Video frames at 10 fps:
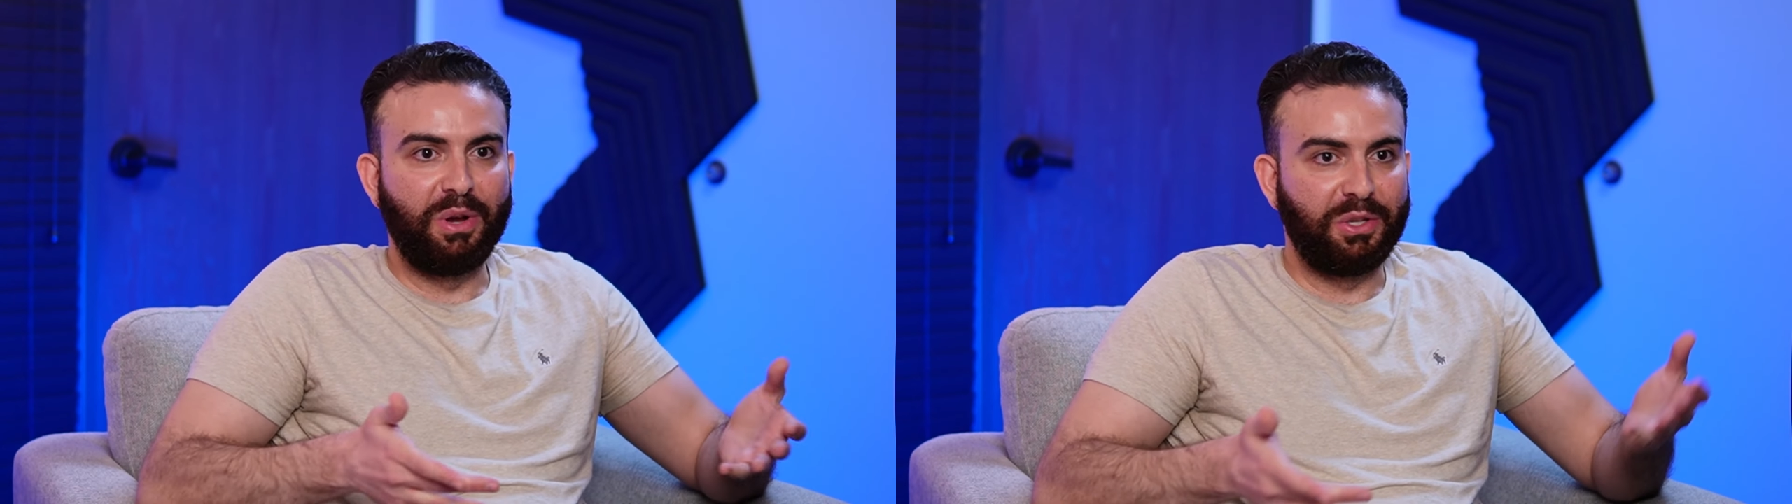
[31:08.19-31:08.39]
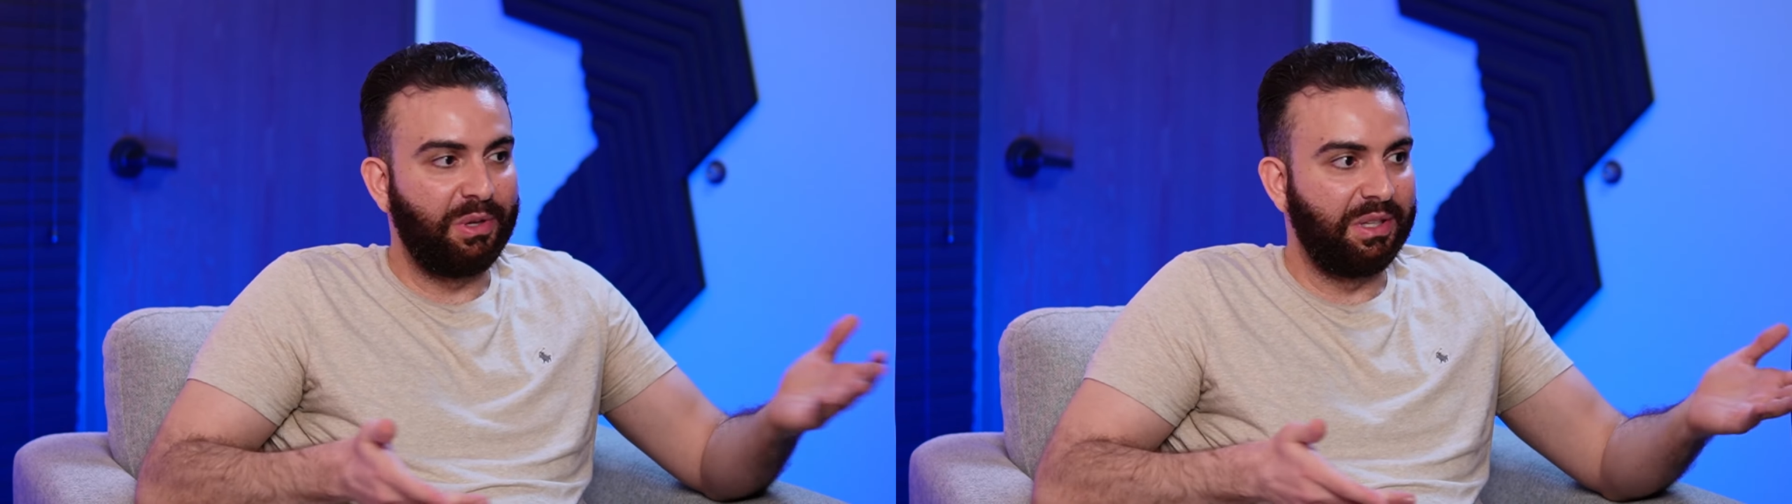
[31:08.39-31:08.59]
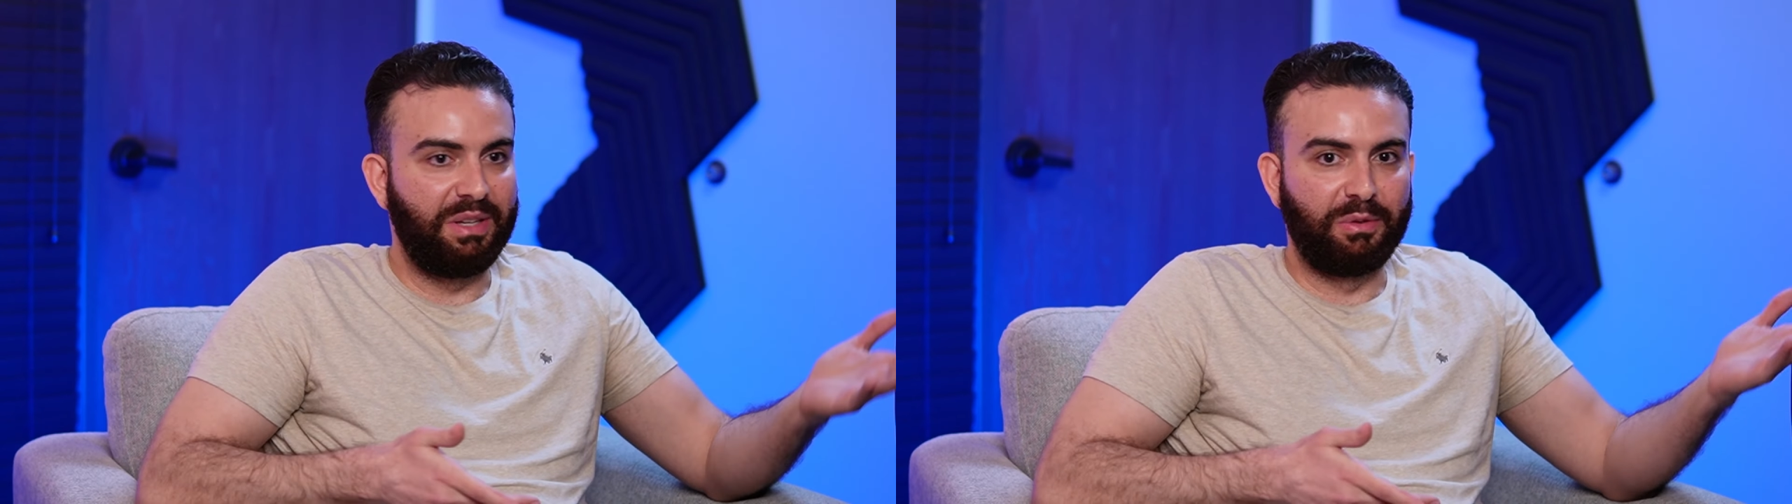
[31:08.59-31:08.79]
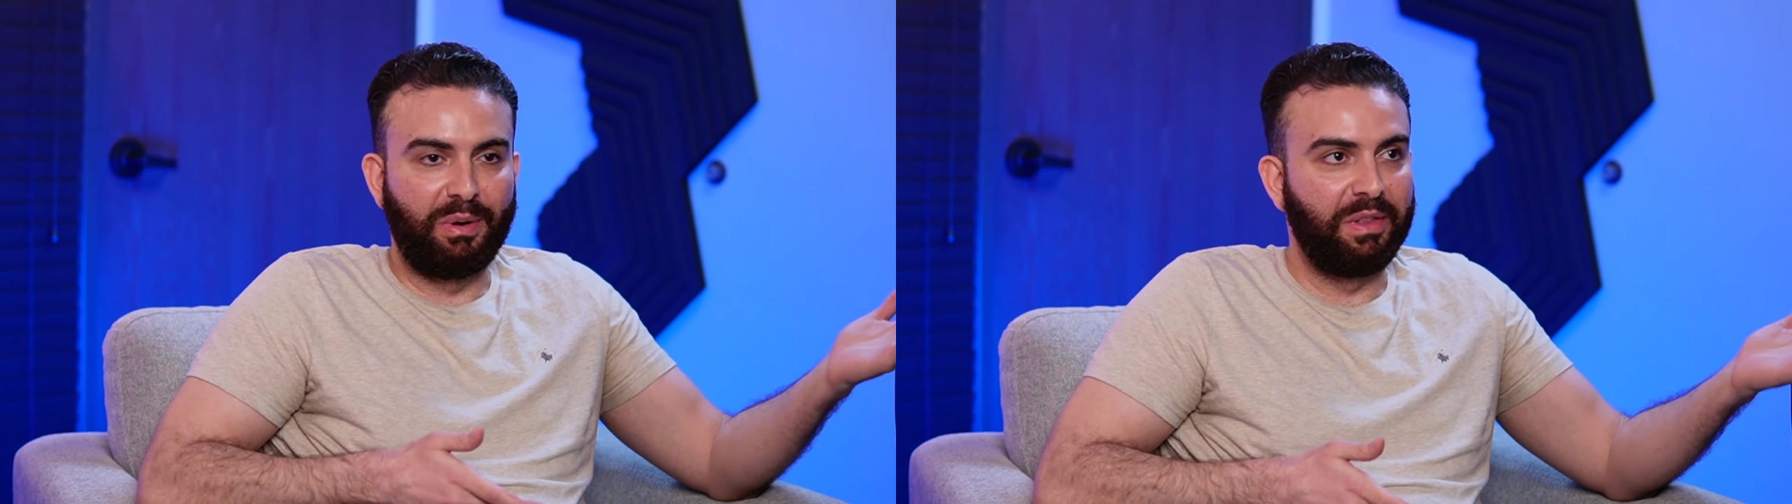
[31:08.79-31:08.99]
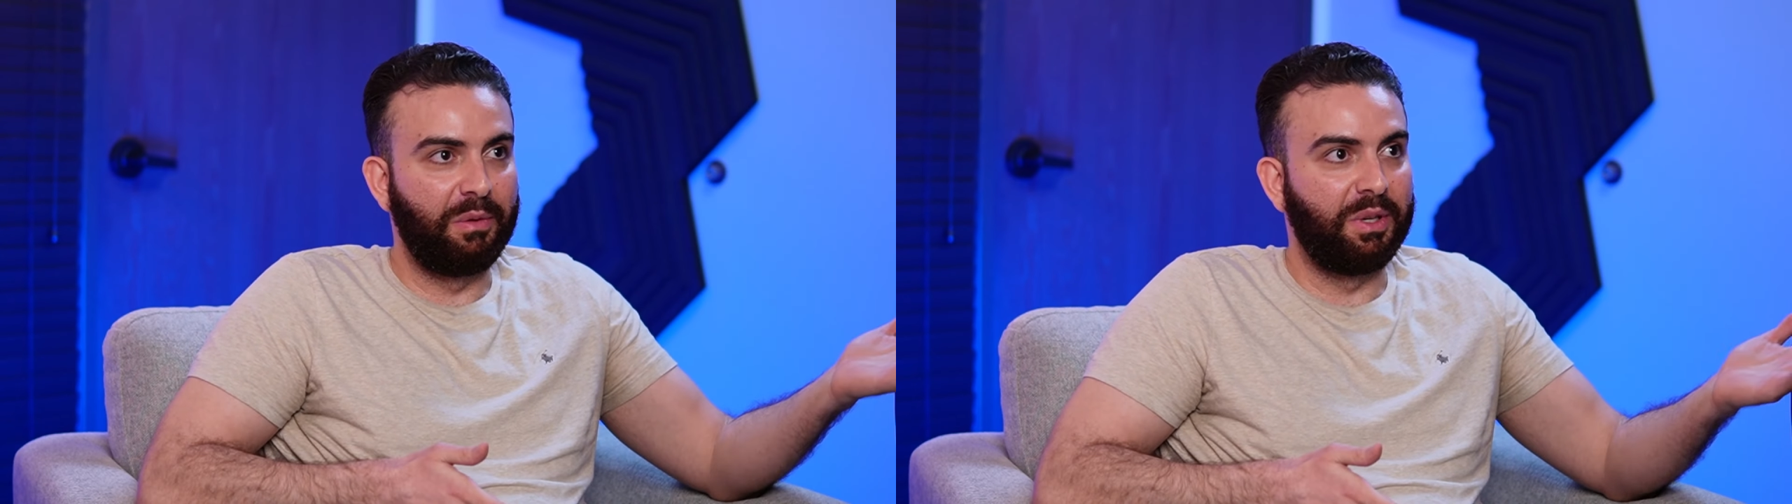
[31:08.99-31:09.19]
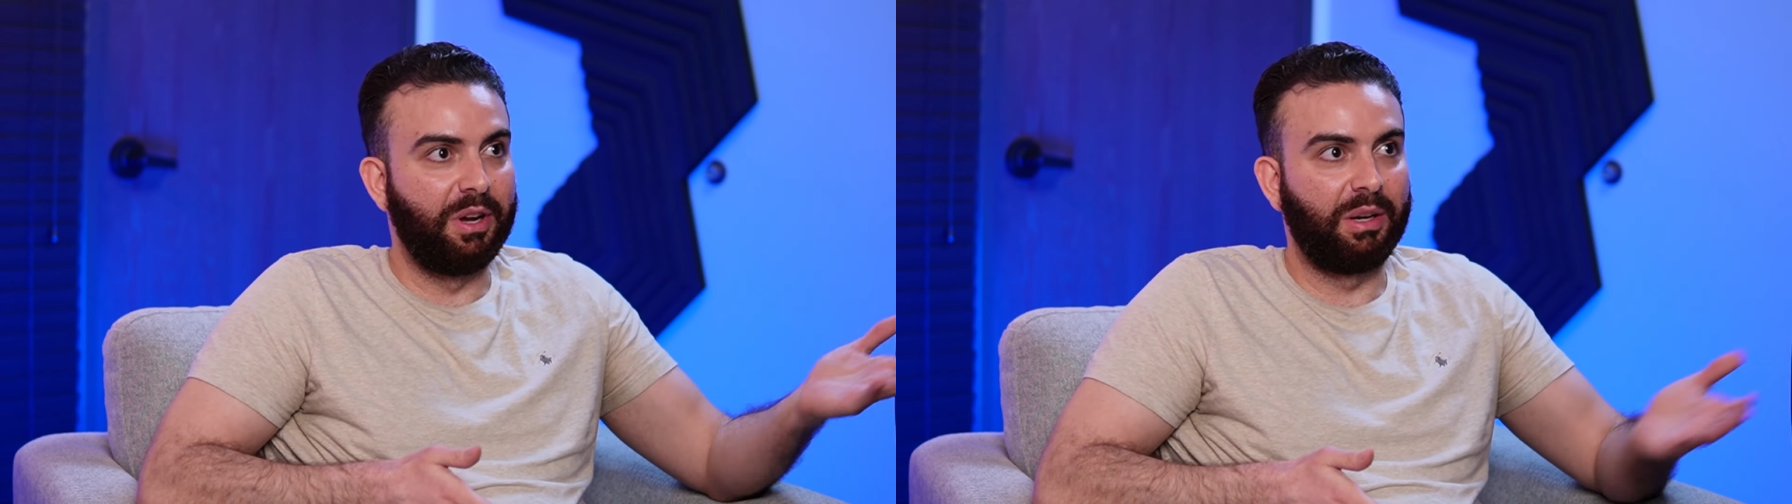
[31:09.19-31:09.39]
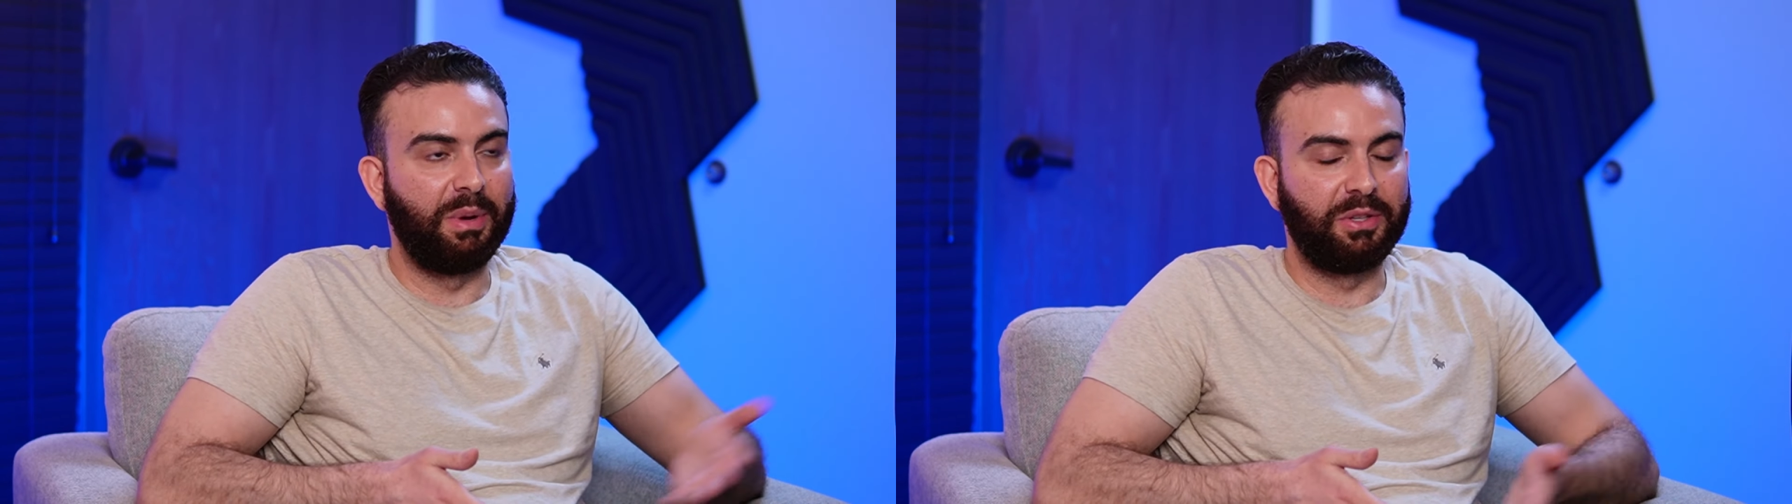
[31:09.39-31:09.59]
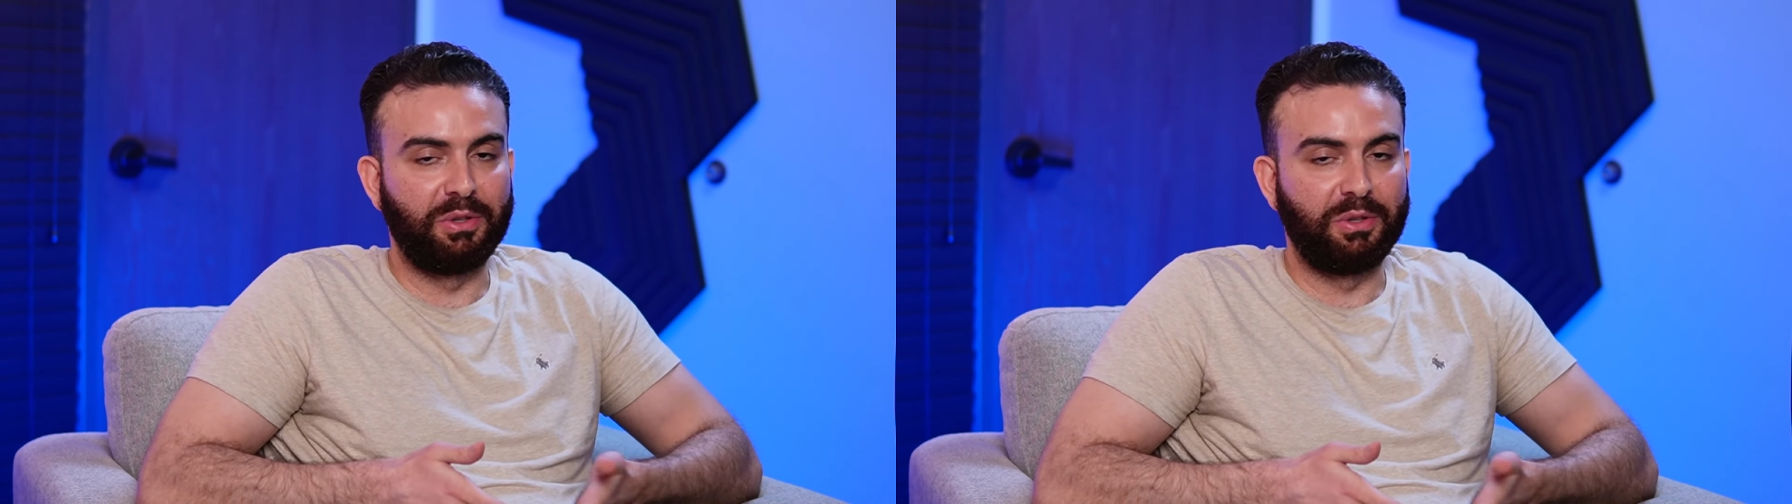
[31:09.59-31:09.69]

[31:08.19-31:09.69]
as you can see from everything we talked about